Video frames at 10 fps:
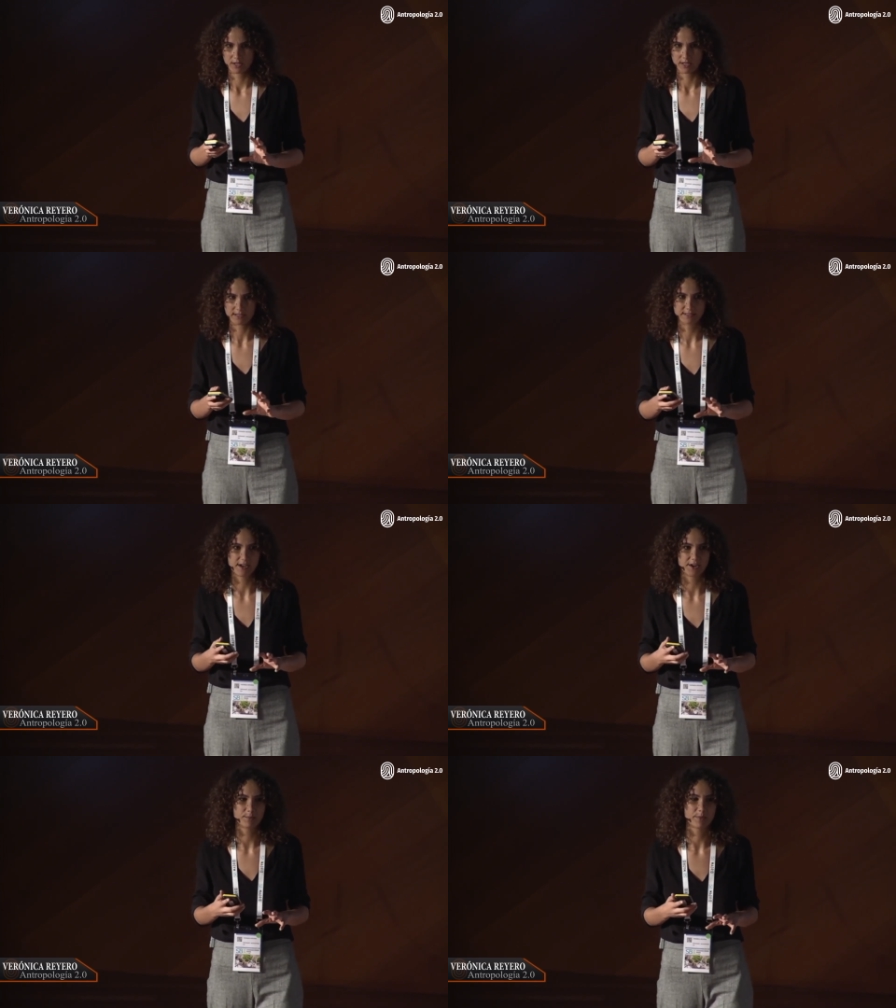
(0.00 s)
It's
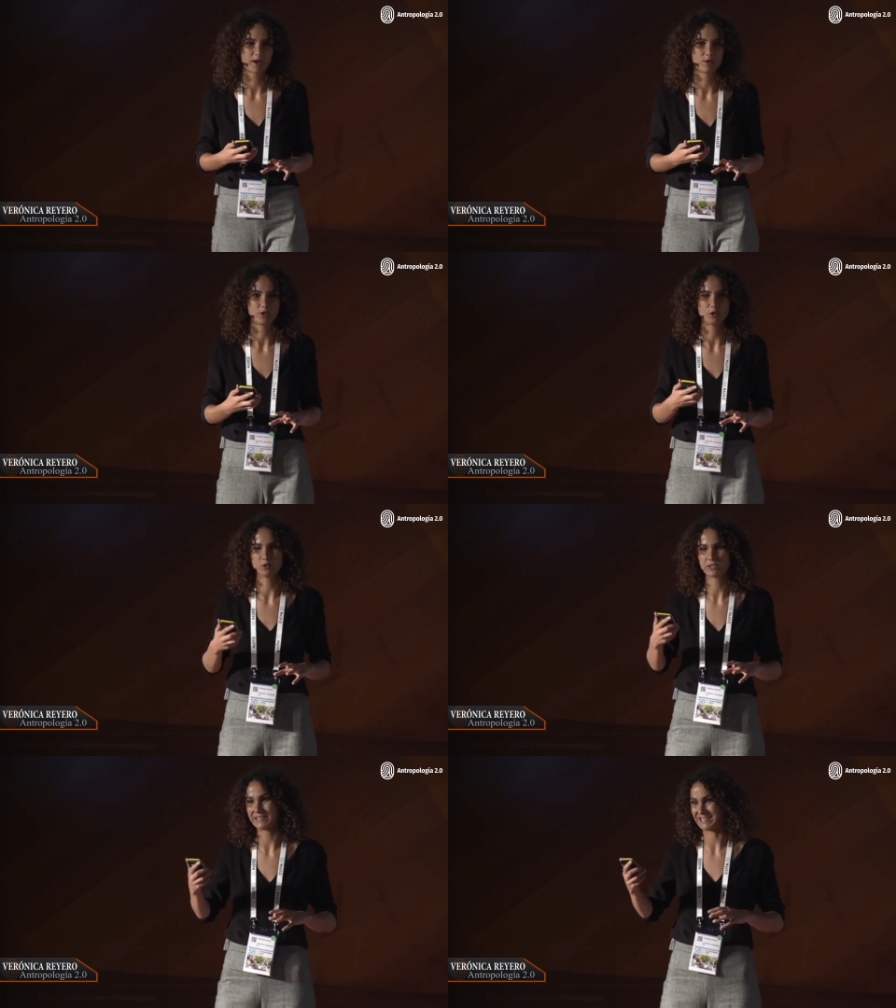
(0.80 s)
not about
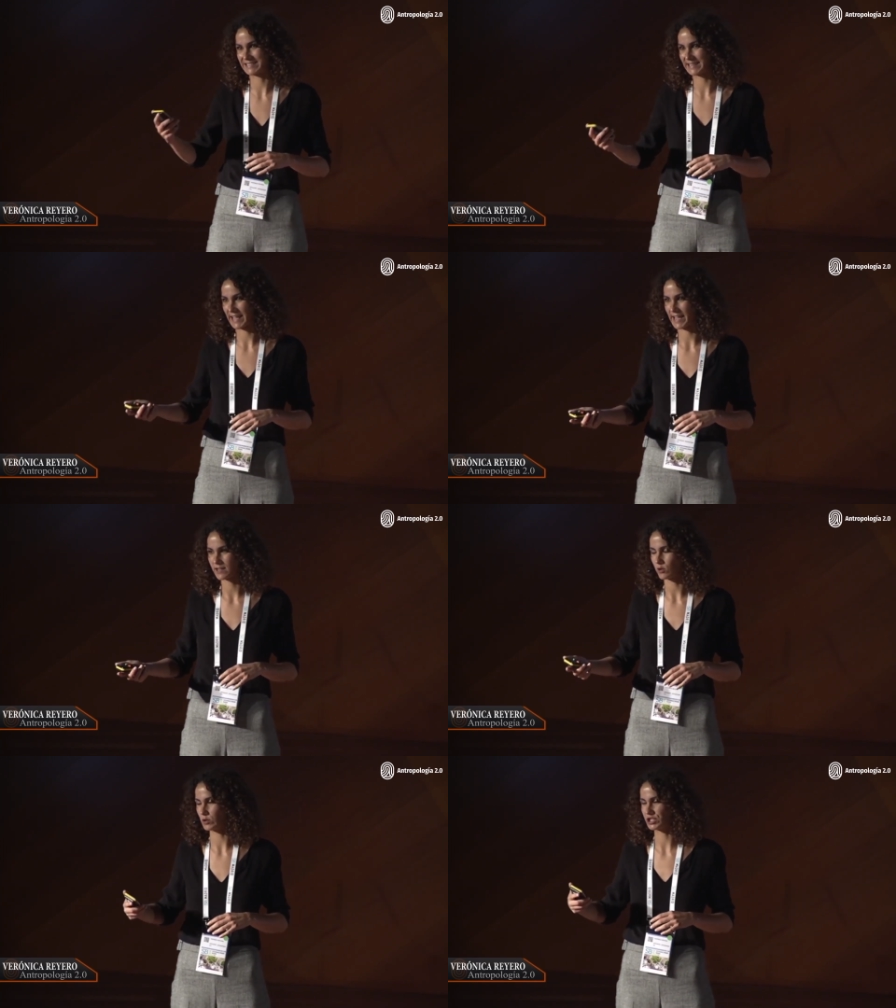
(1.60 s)
using a slang
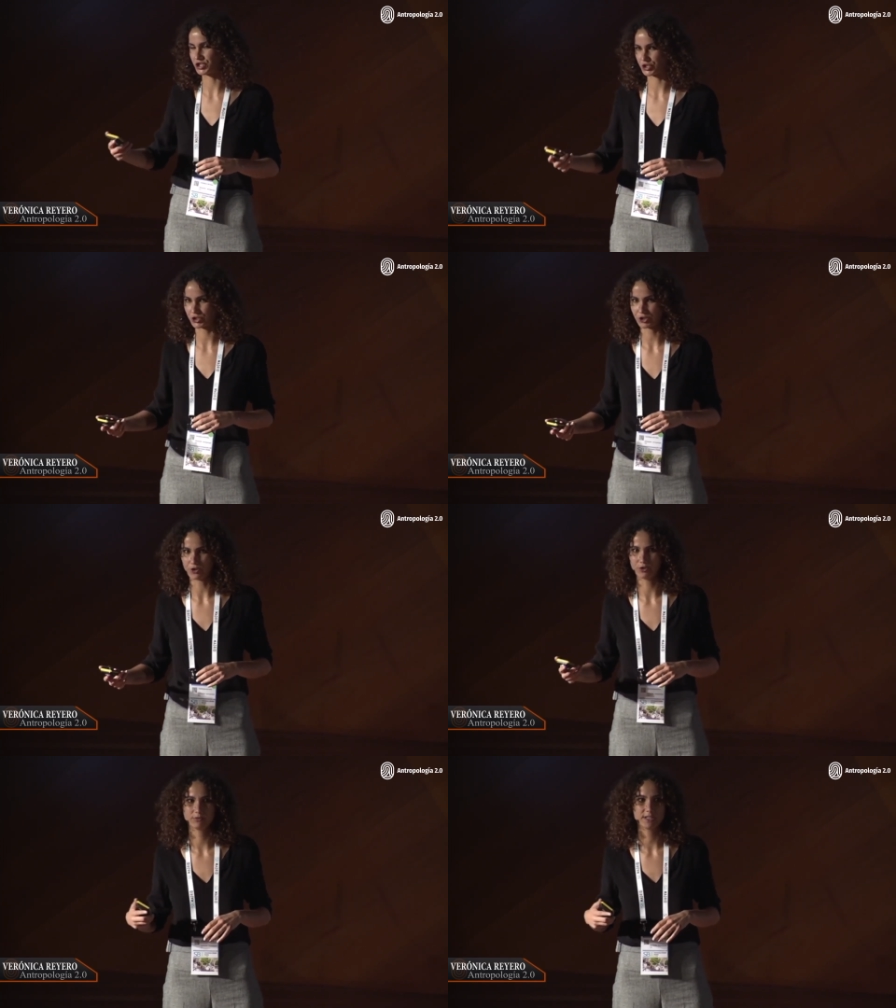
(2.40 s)
or a jerk
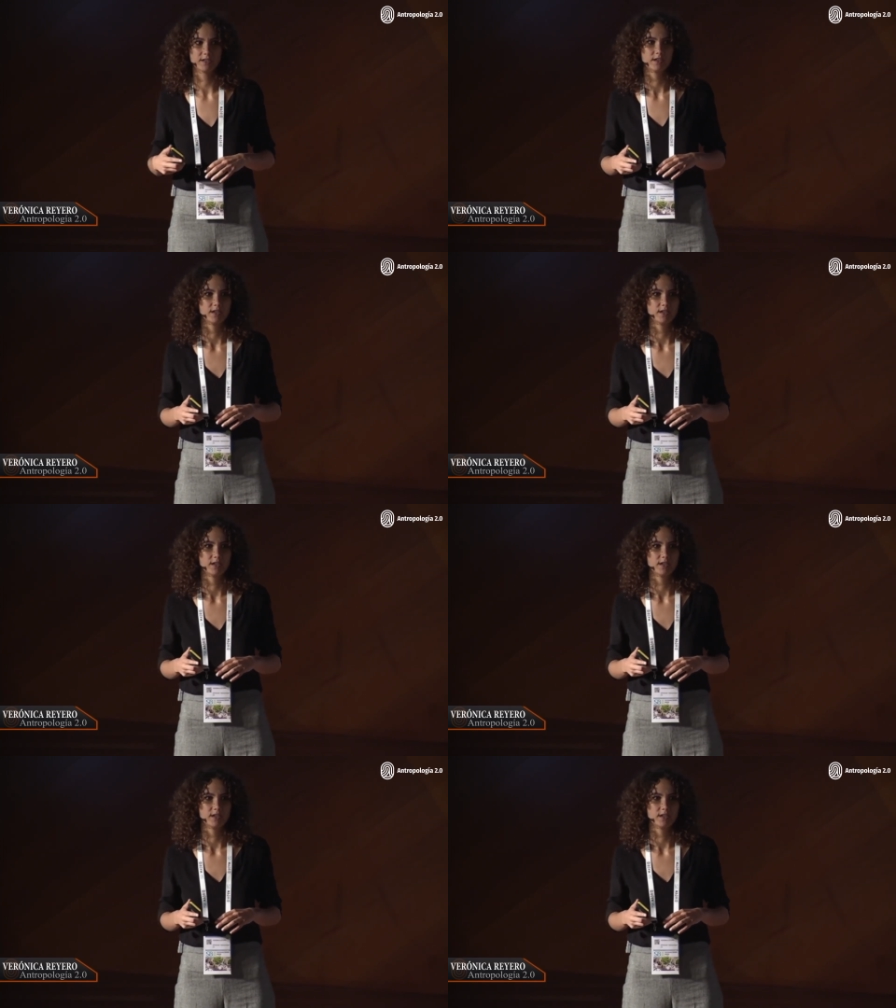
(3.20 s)
only.